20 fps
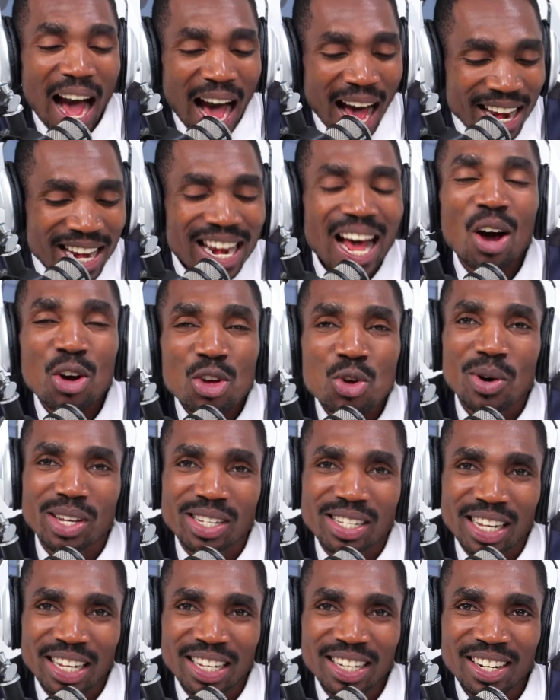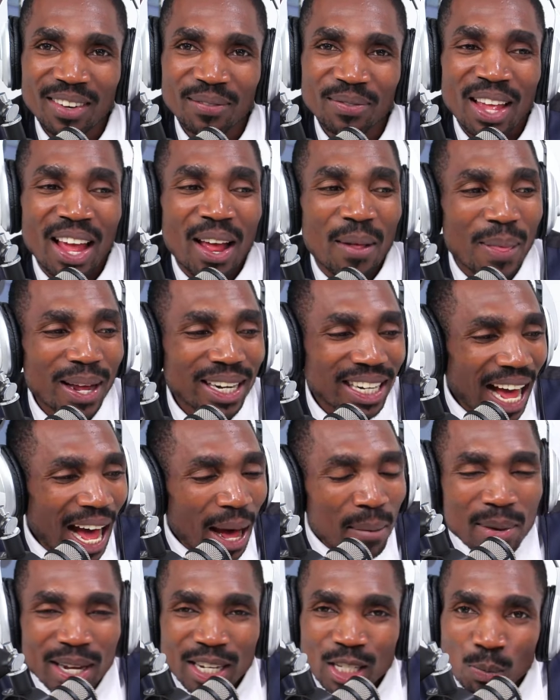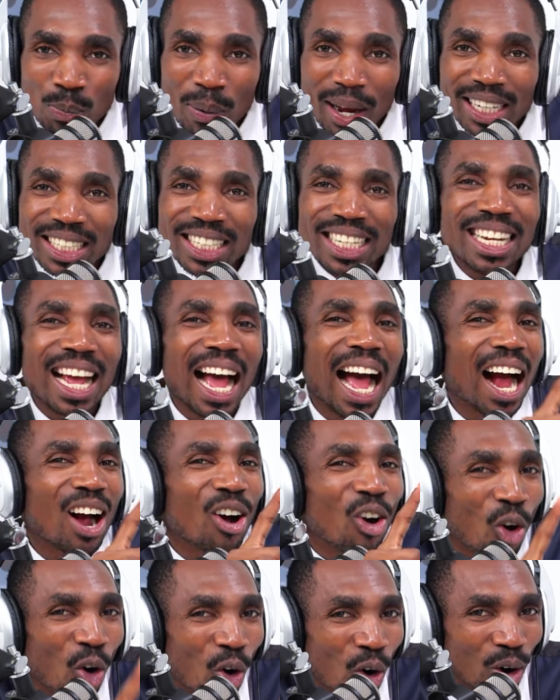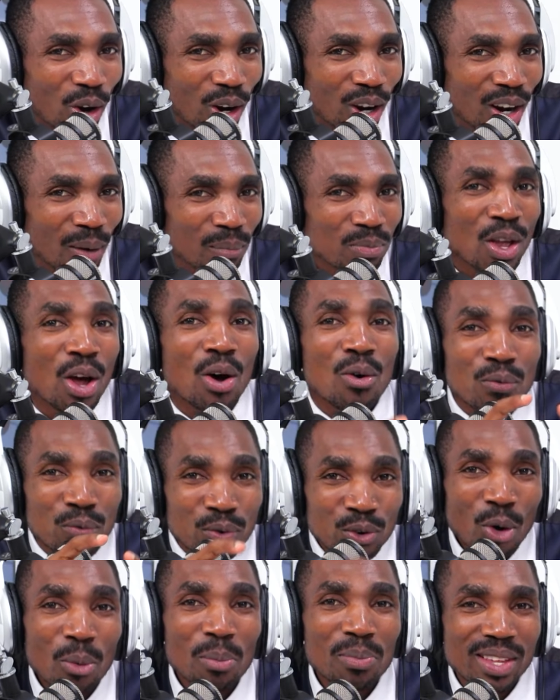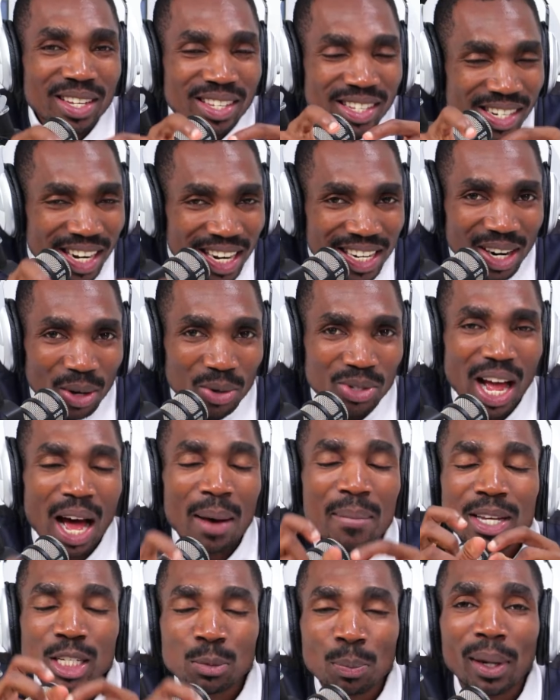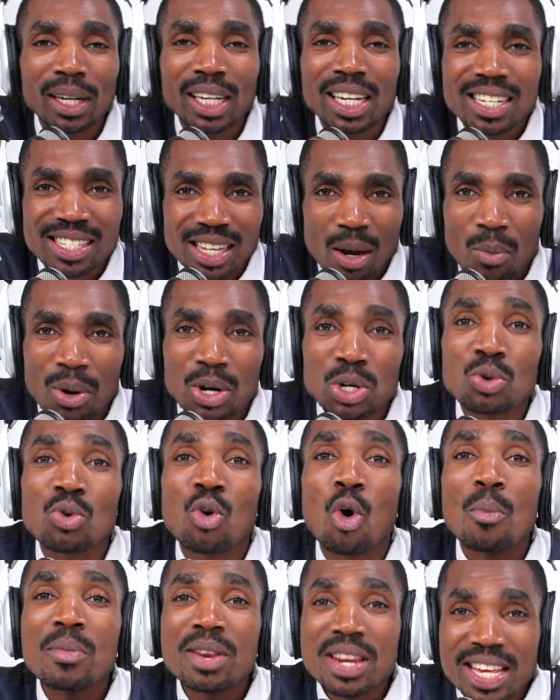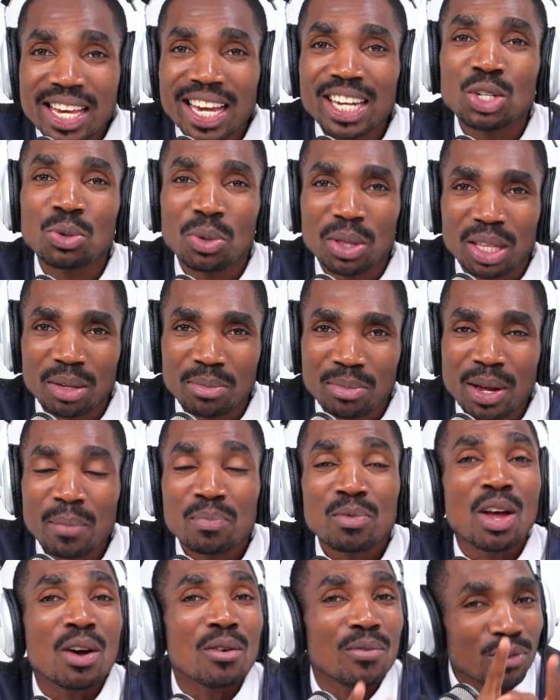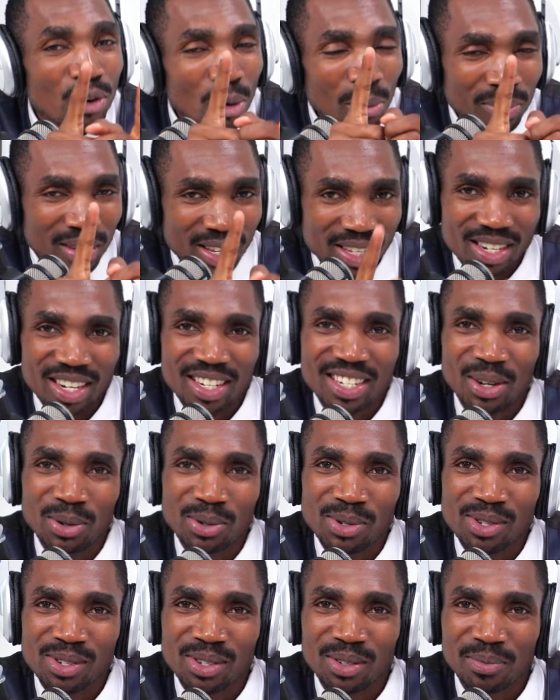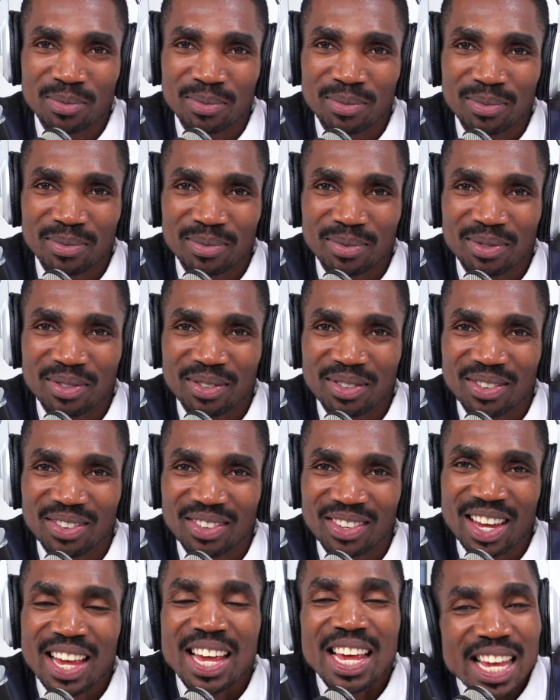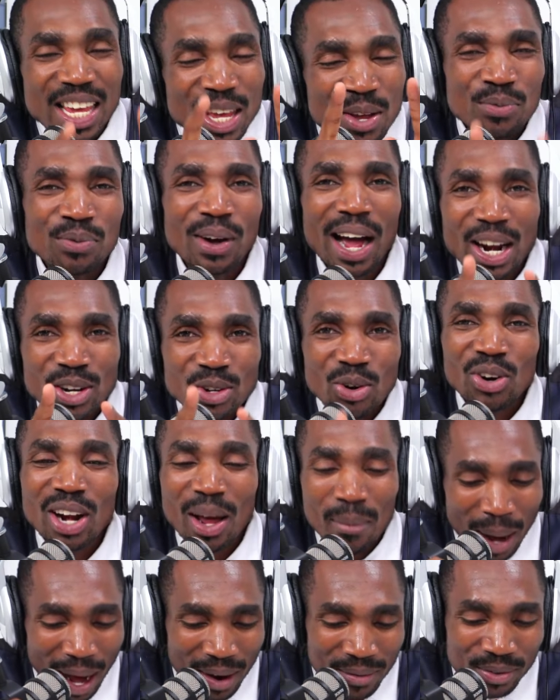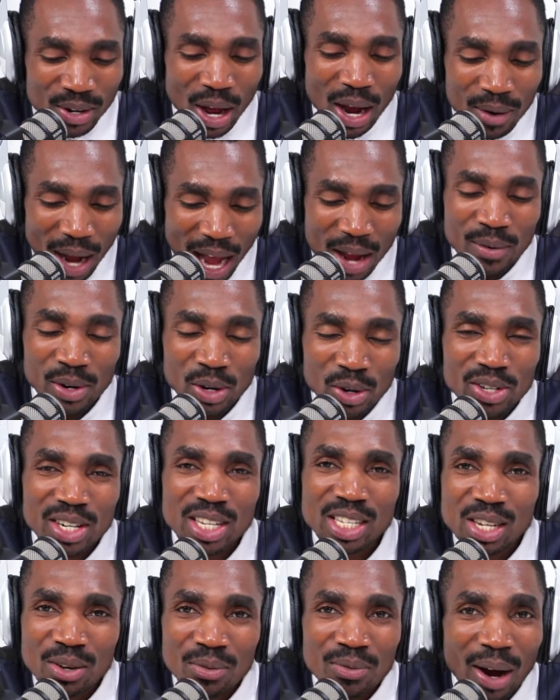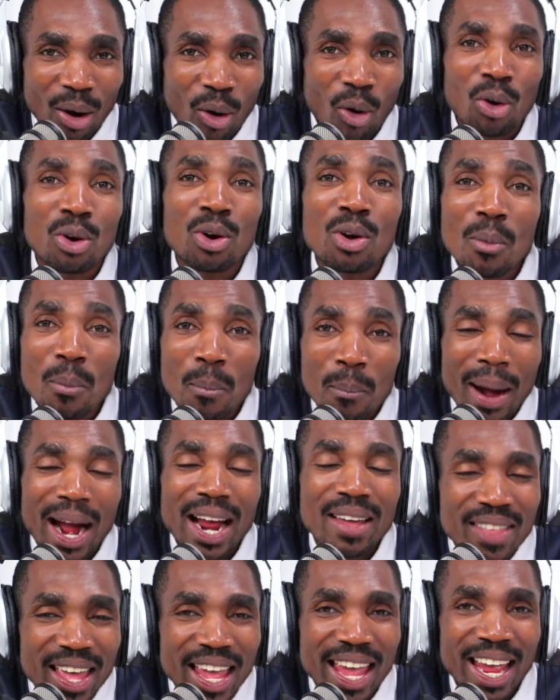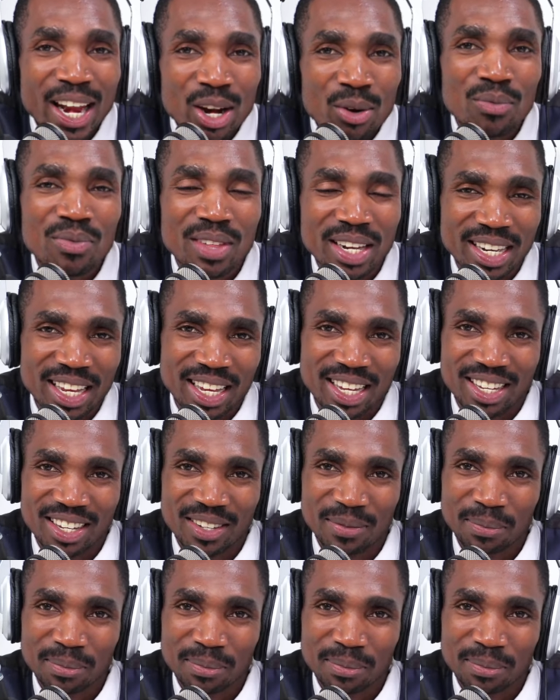And now you are saying that I'm expecting a call from the State House. I'm expecting someone to communicate with me from the State House. If at all I will not receive a call by the end of the day,